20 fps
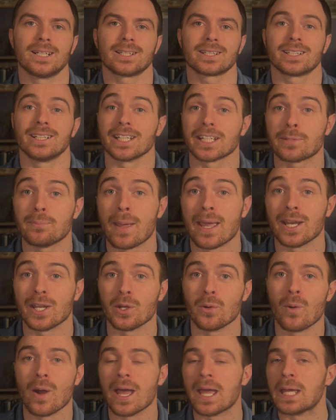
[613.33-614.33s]
clickbaity
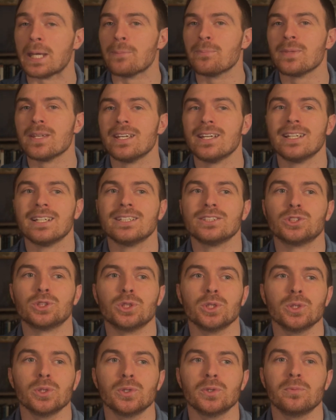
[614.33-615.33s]
way
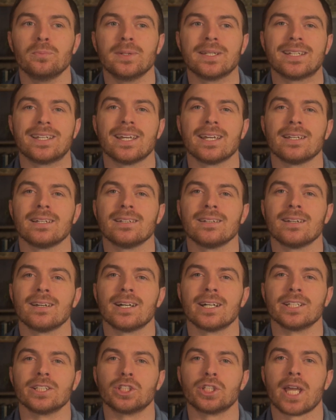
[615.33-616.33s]
to begin
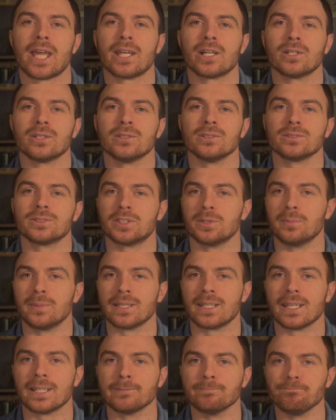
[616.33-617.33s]
a channel, to
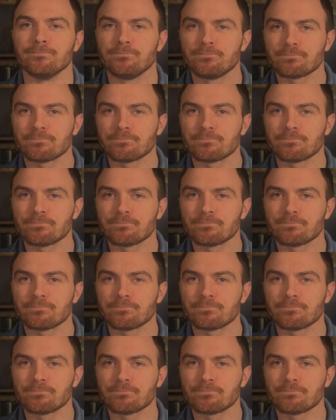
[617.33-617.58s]
begin